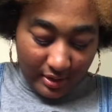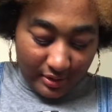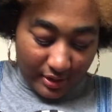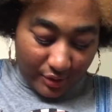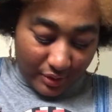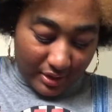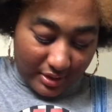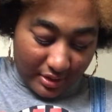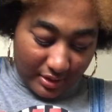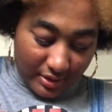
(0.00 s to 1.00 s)
that great.
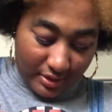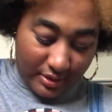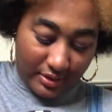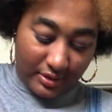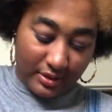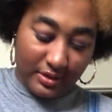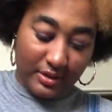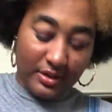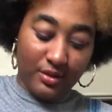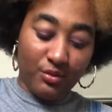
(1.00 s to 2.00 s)
And
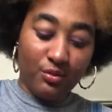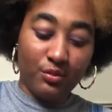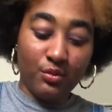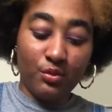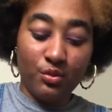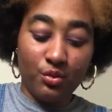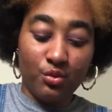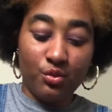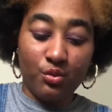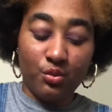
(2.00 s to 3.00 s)
then
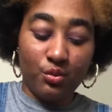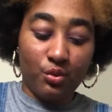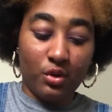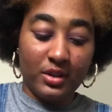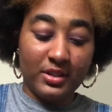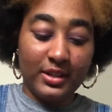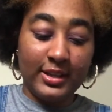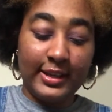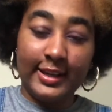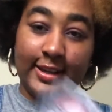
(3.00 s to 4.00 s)
whateva
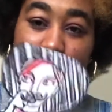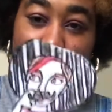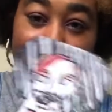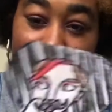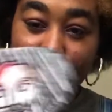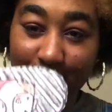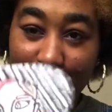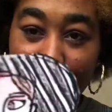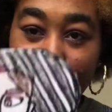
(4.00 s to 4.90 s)
again. Wow, a lot of